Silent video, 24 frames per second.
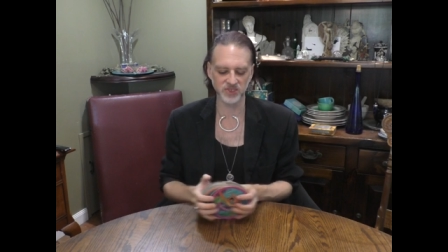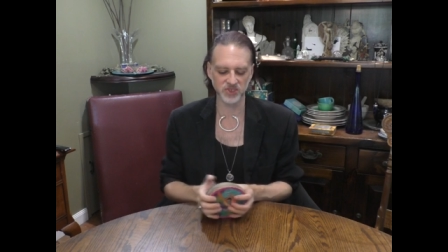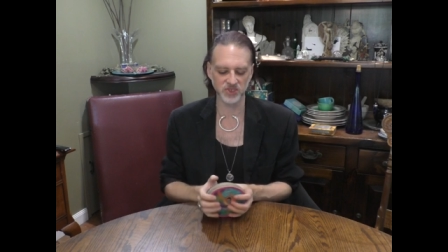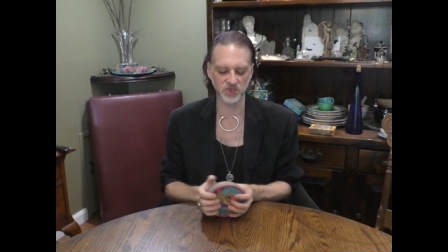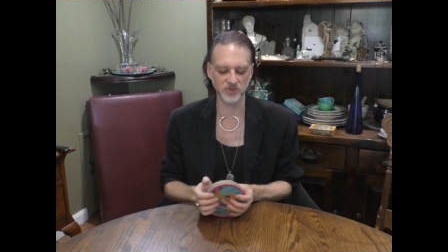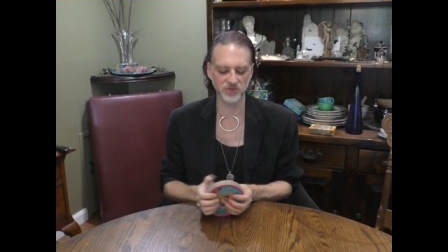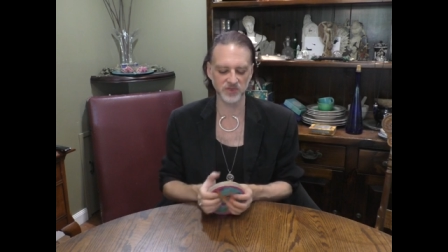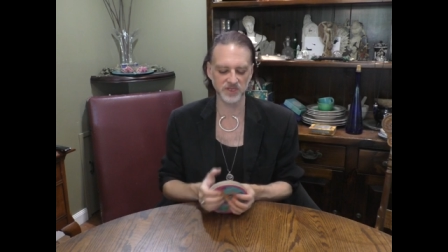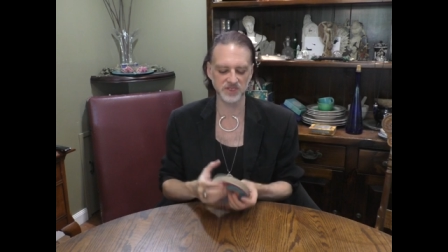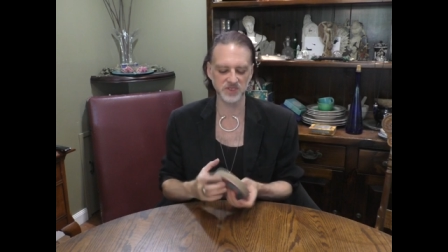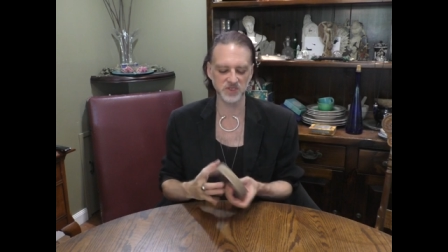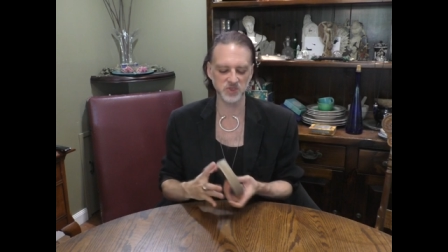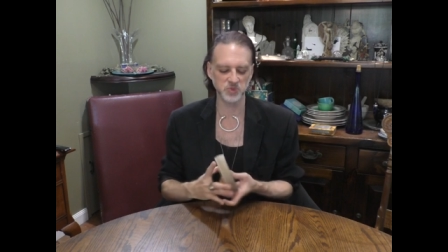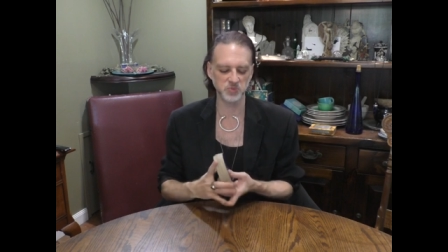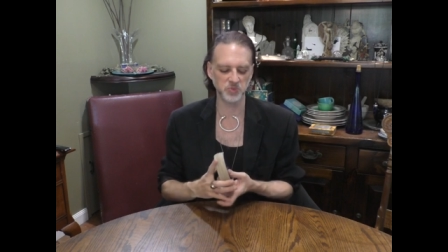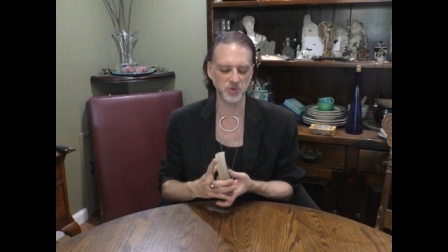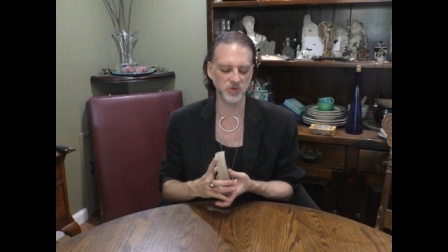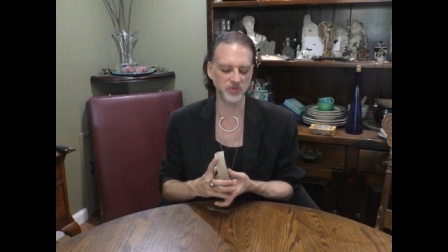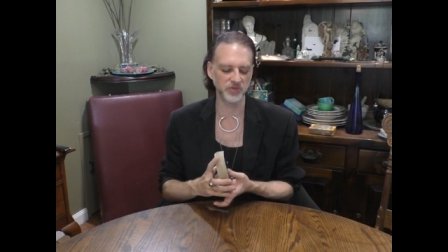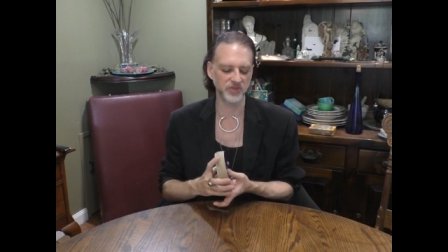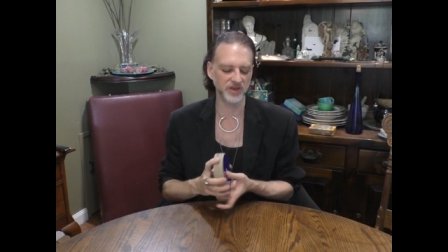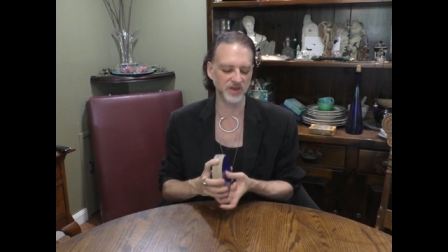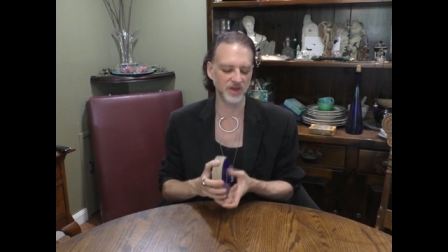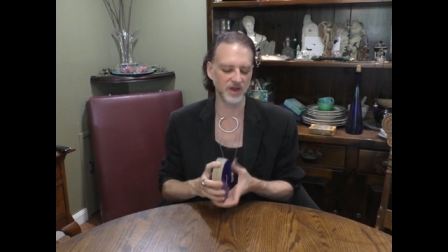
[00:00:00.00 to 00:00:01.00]
So this is
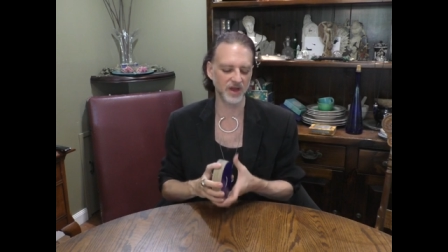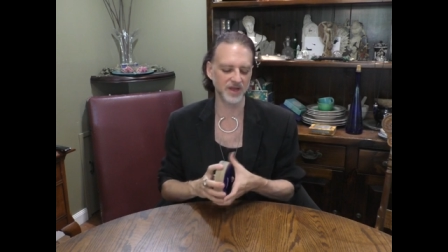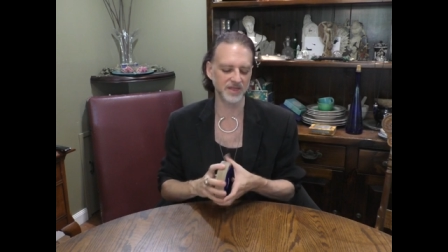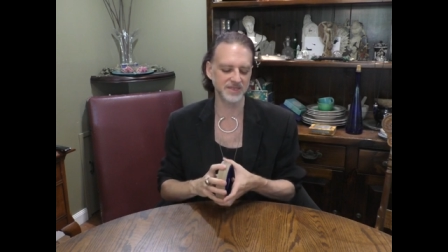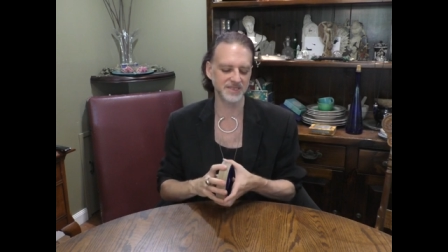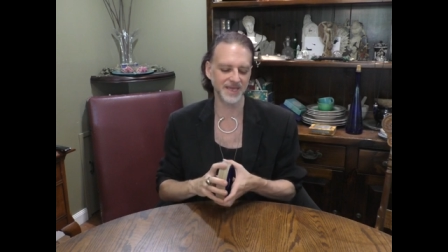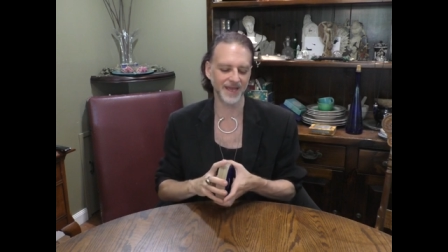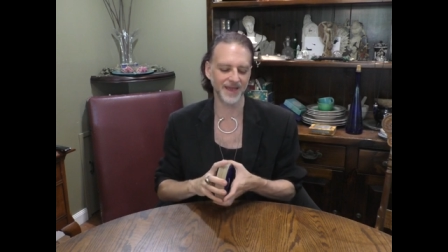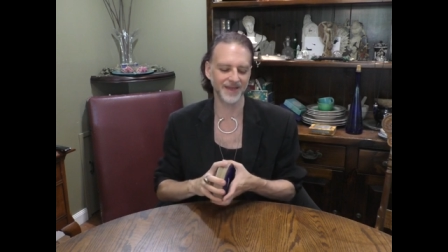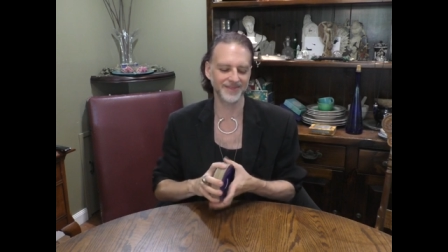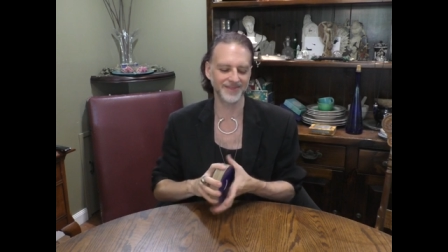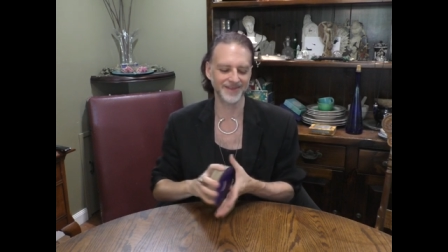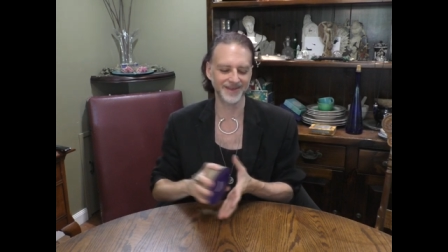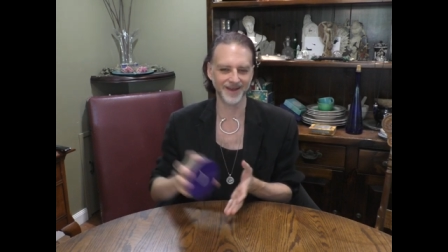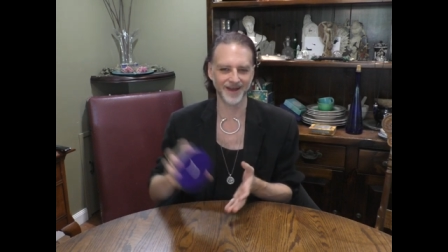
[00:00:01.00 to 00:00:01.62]
both the gods and the